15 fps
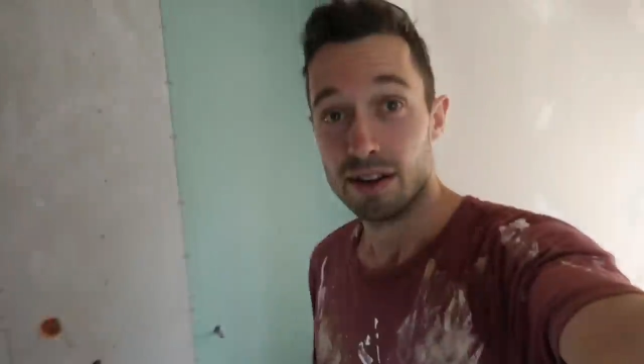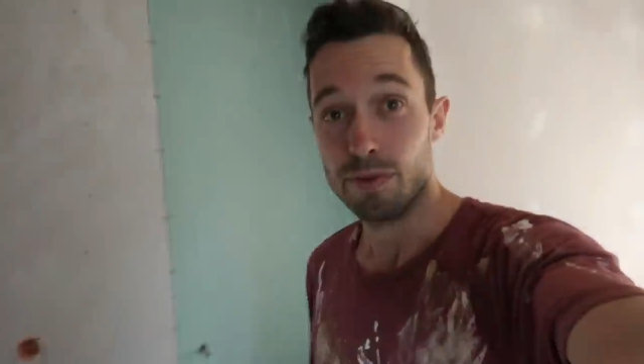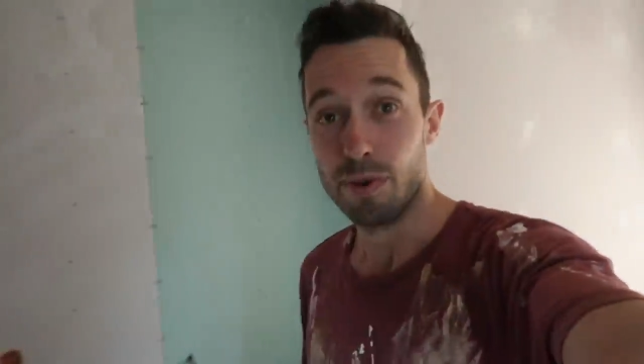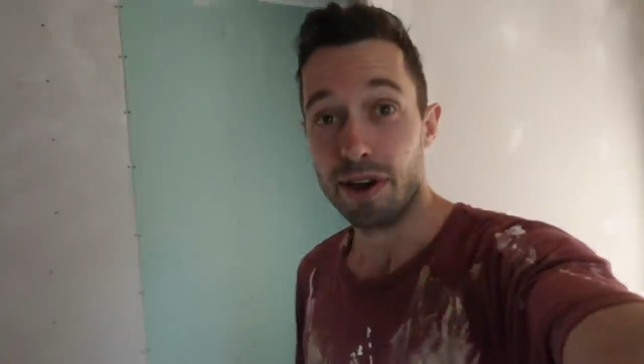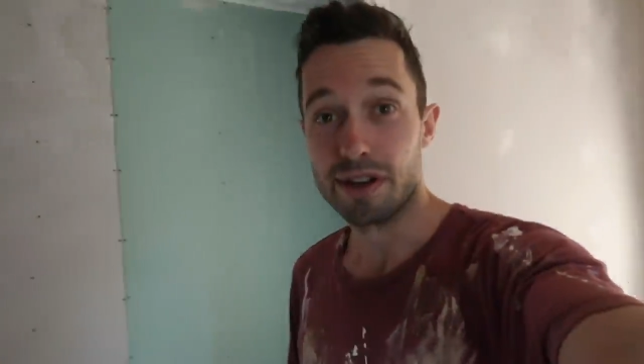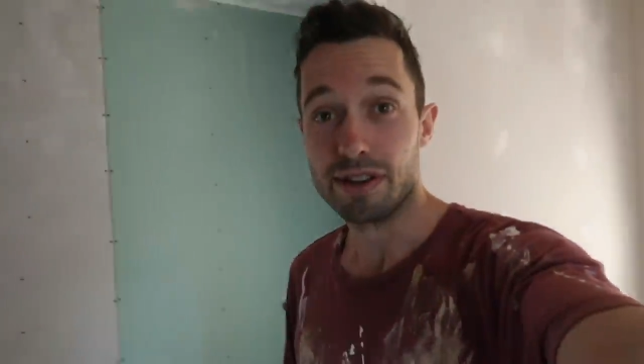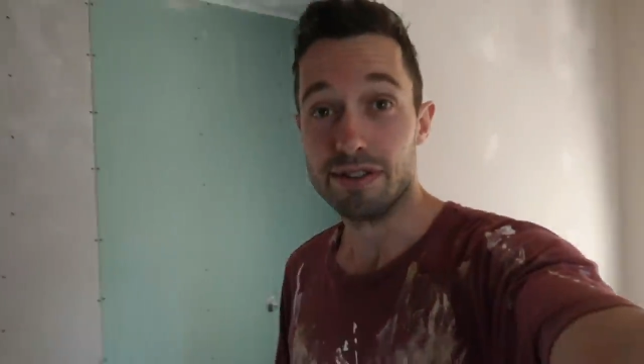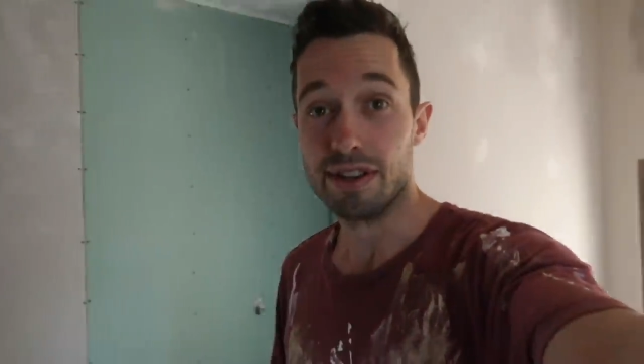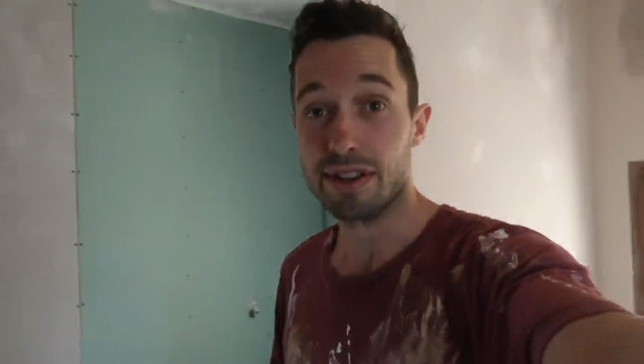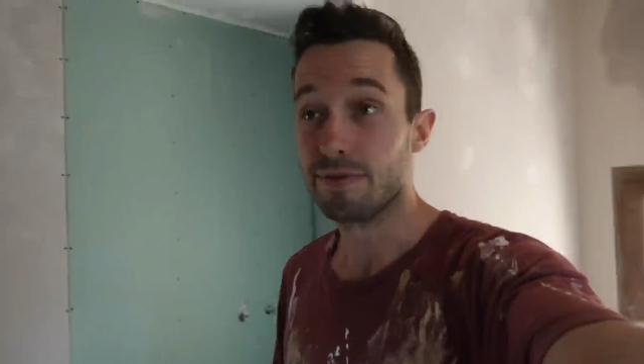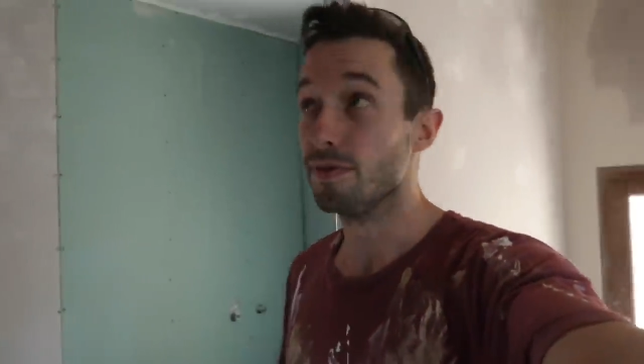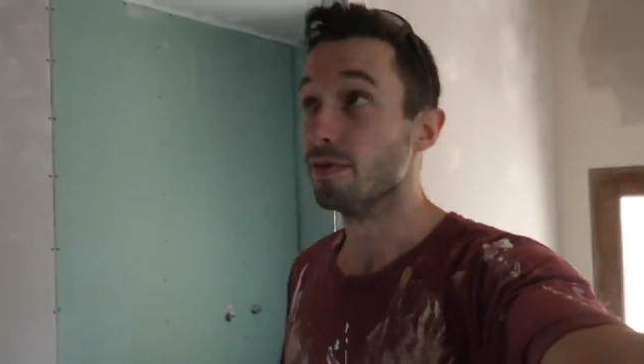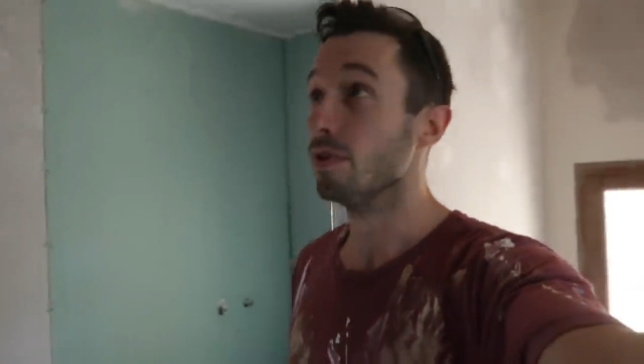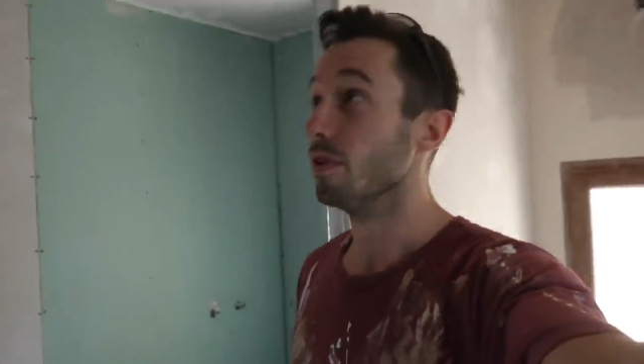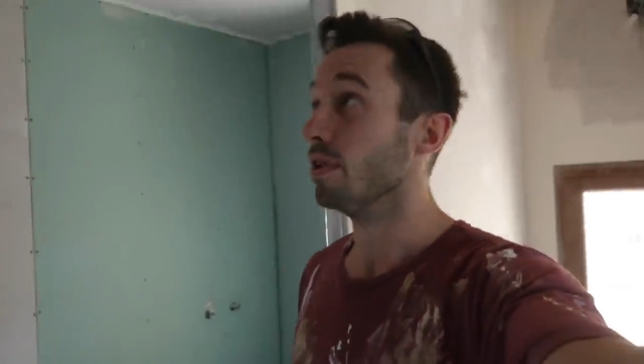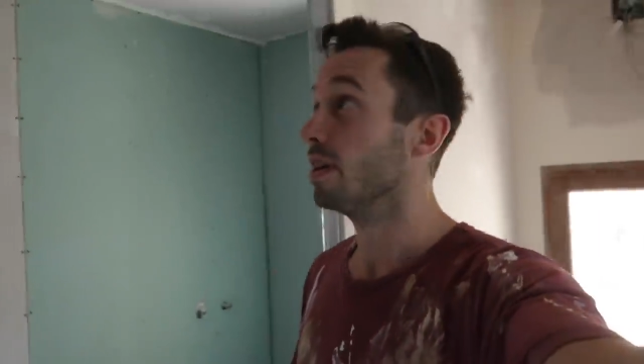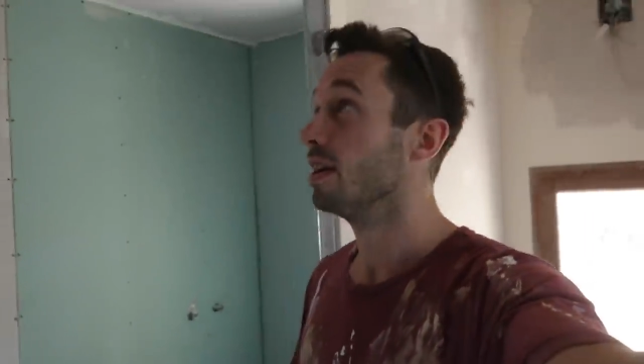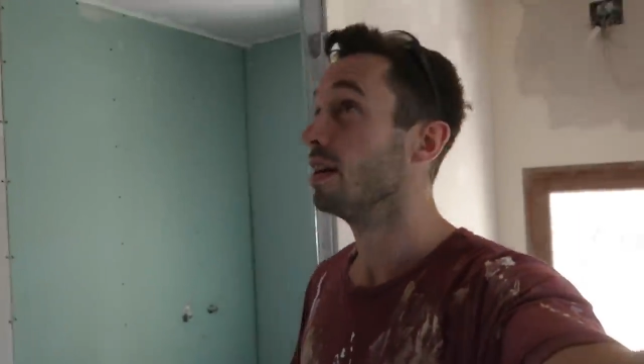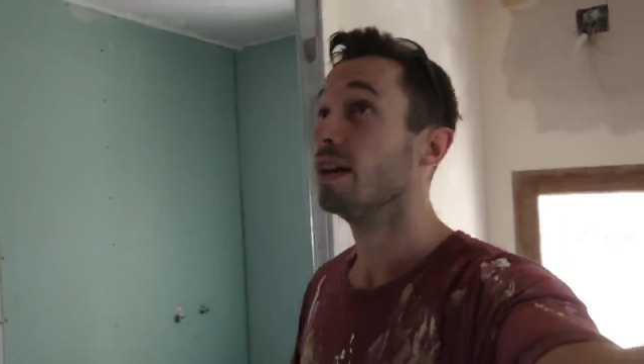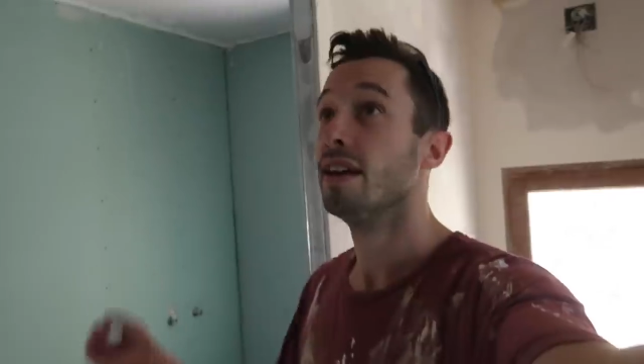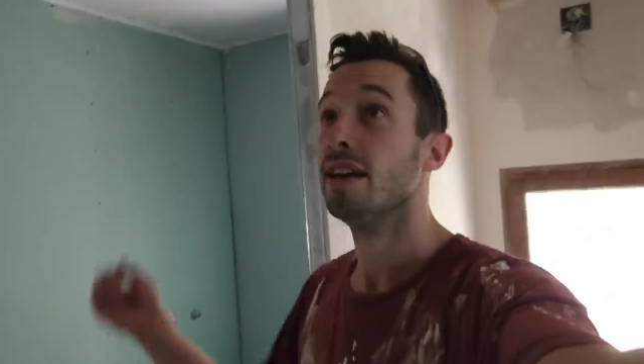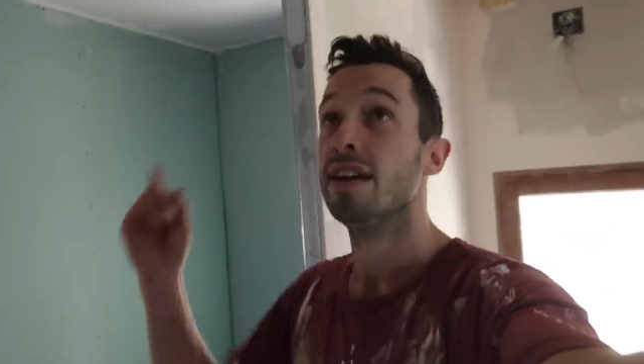working on this floor,
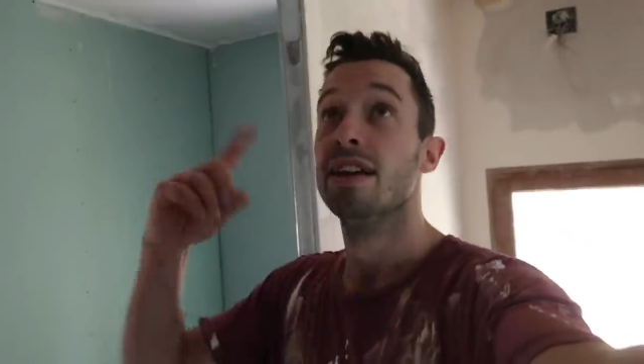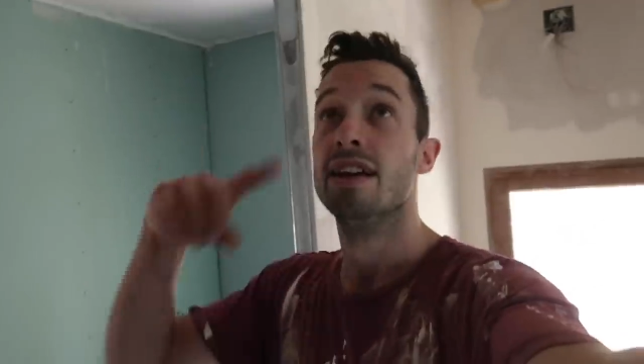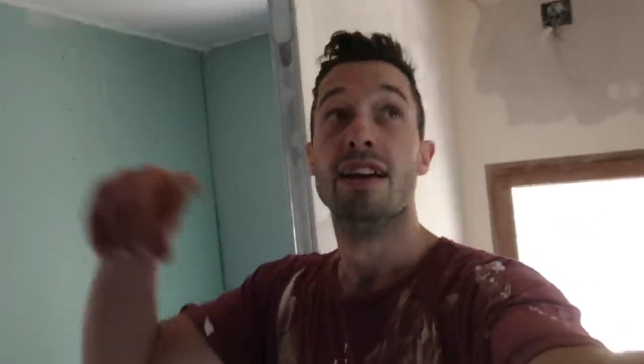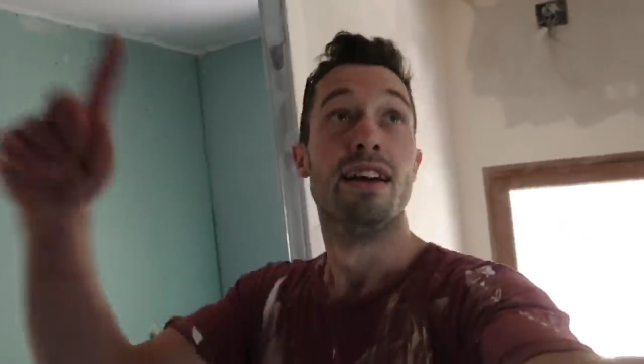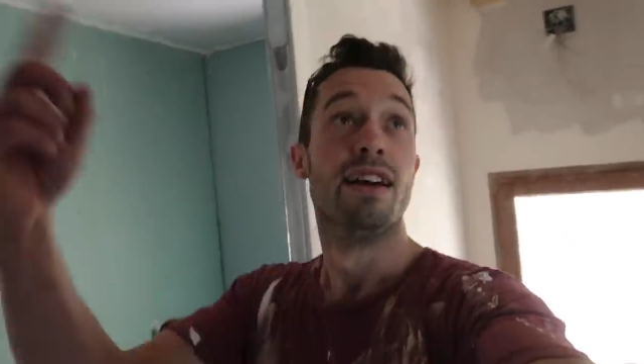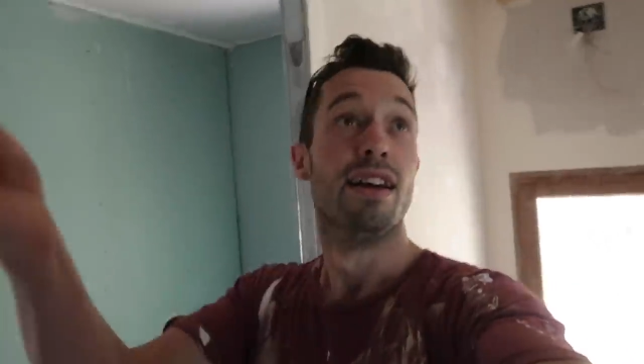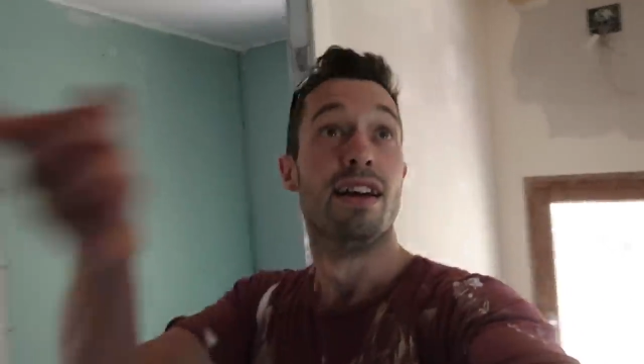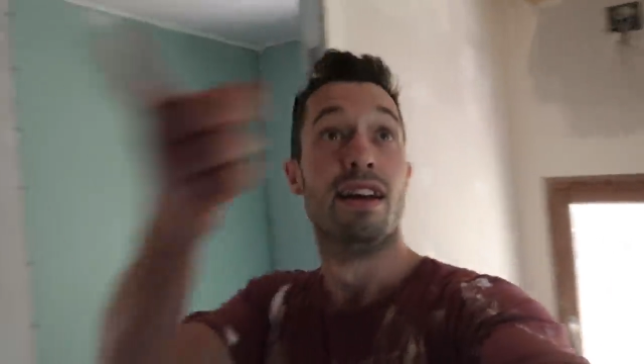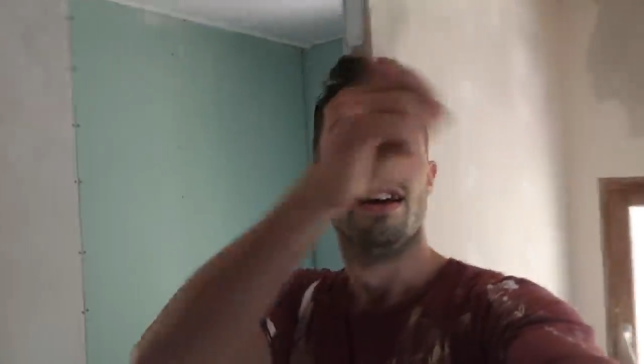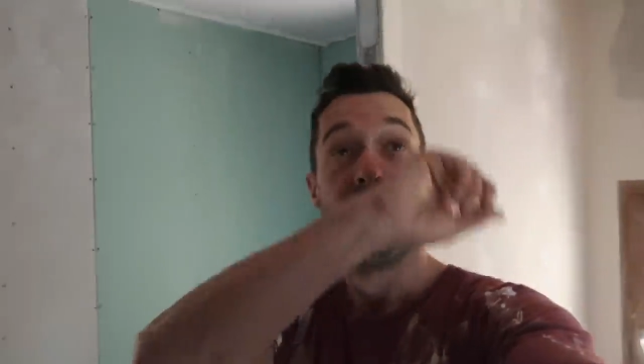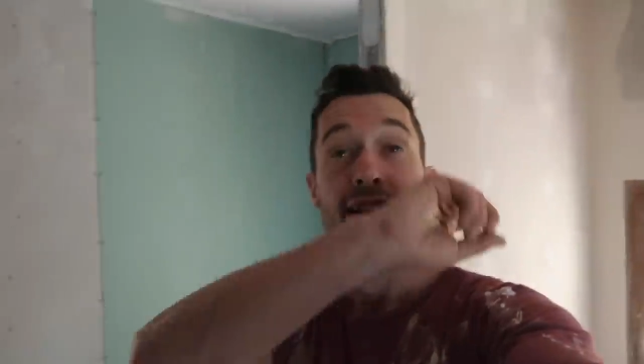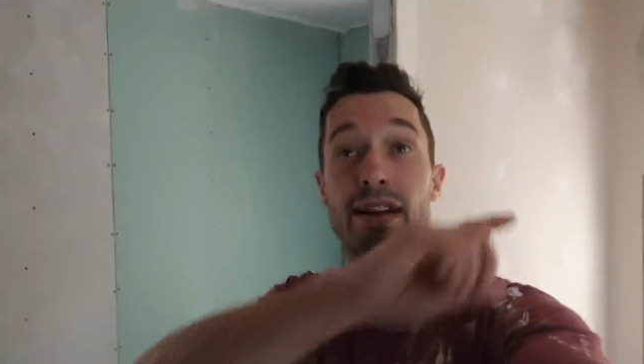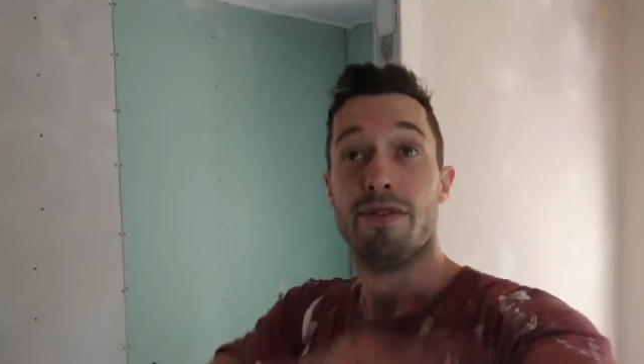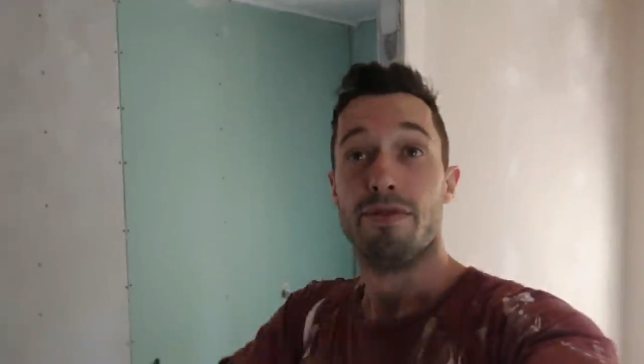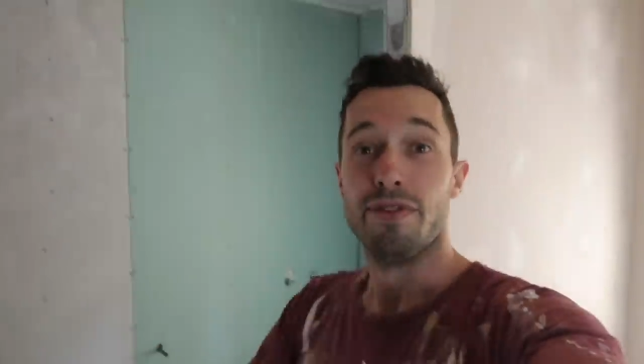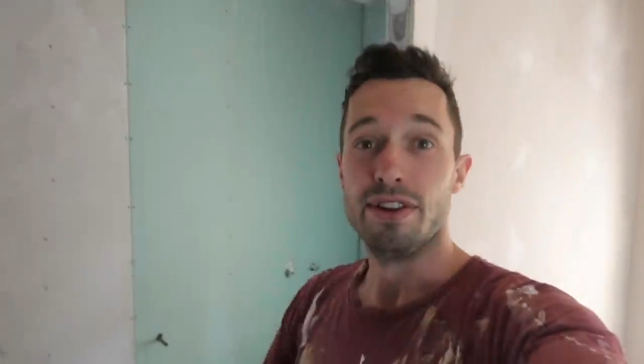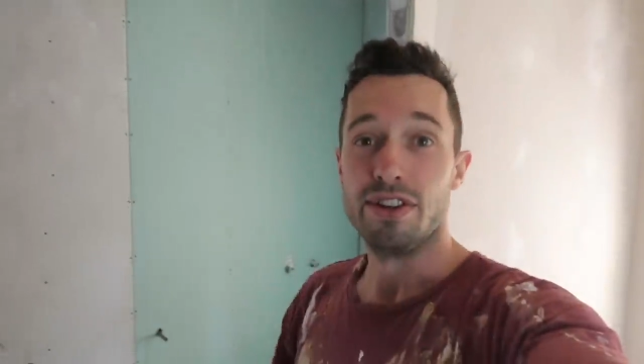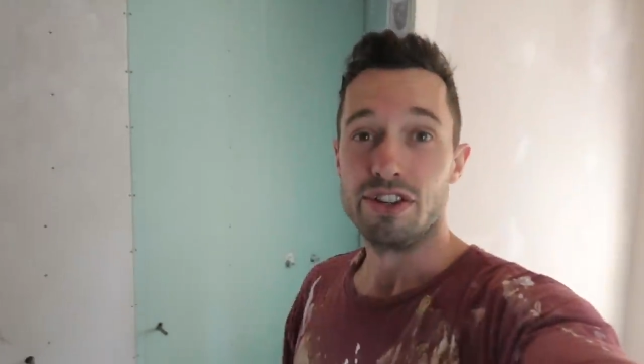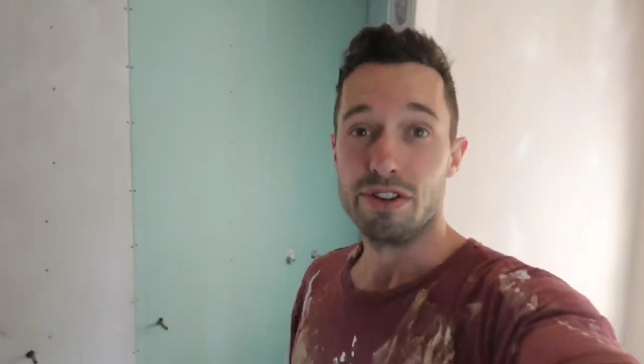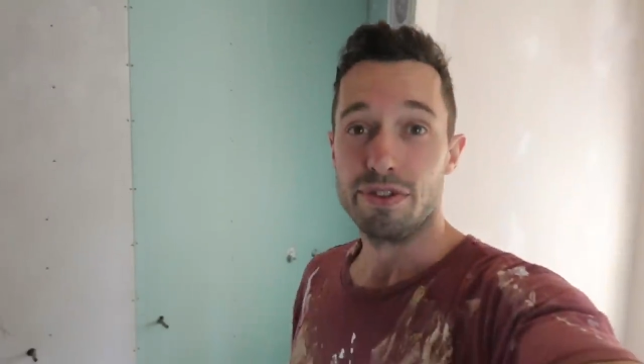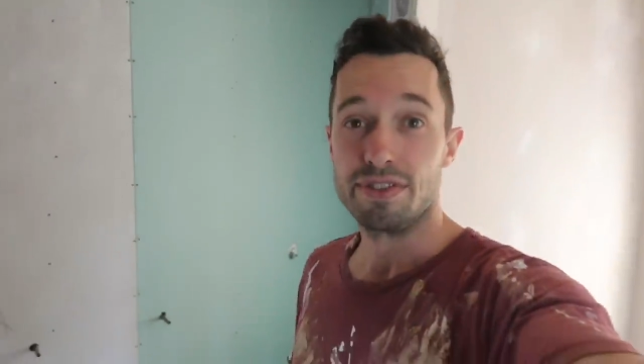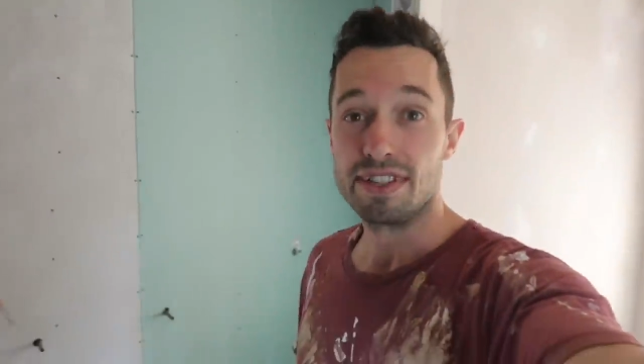
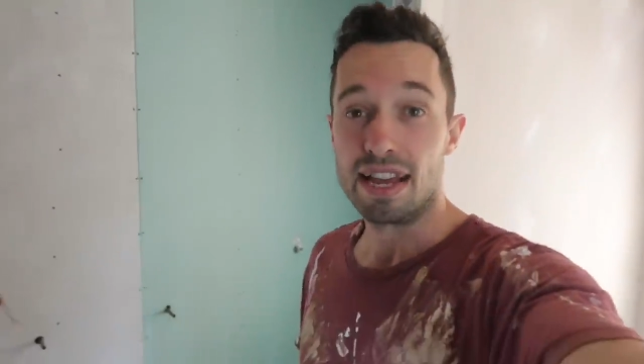finishing off